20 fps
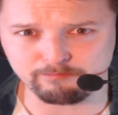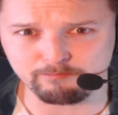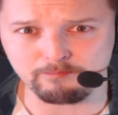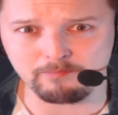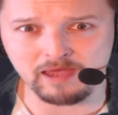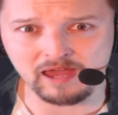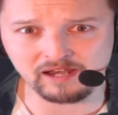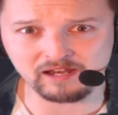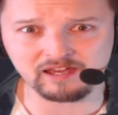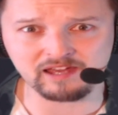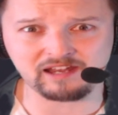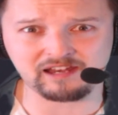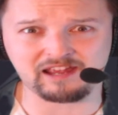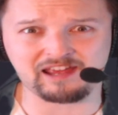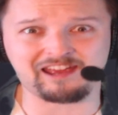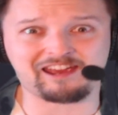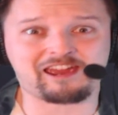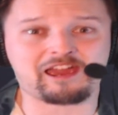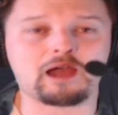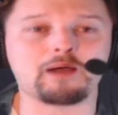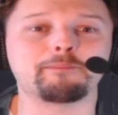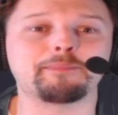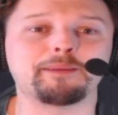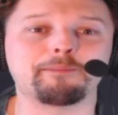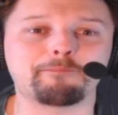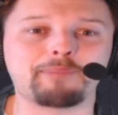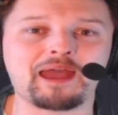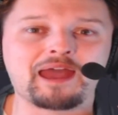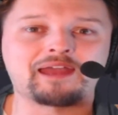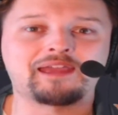meta and it
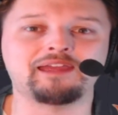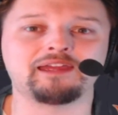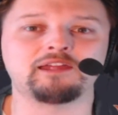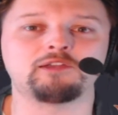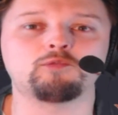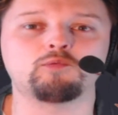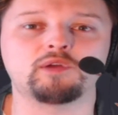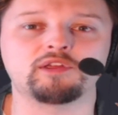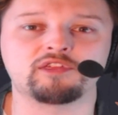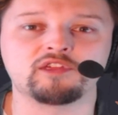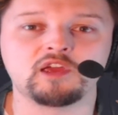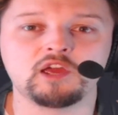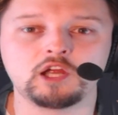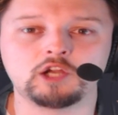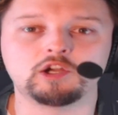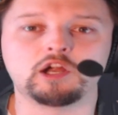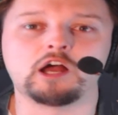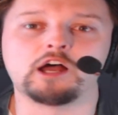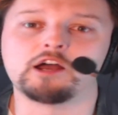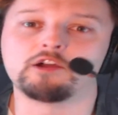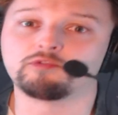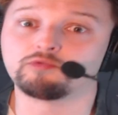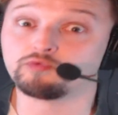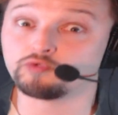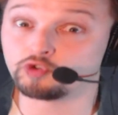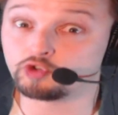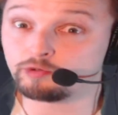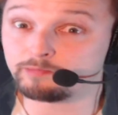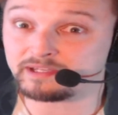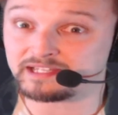coming back in with
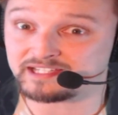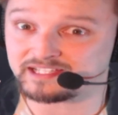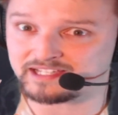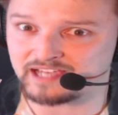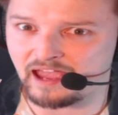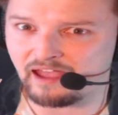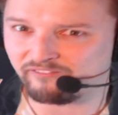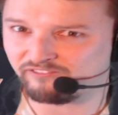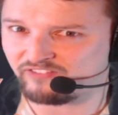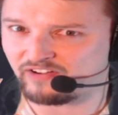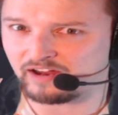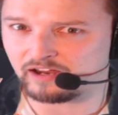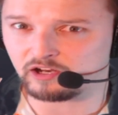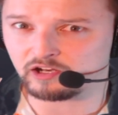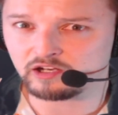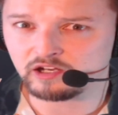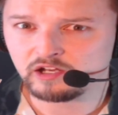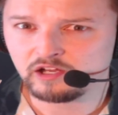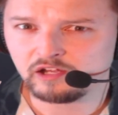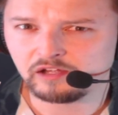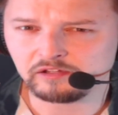Ruby Sapphire,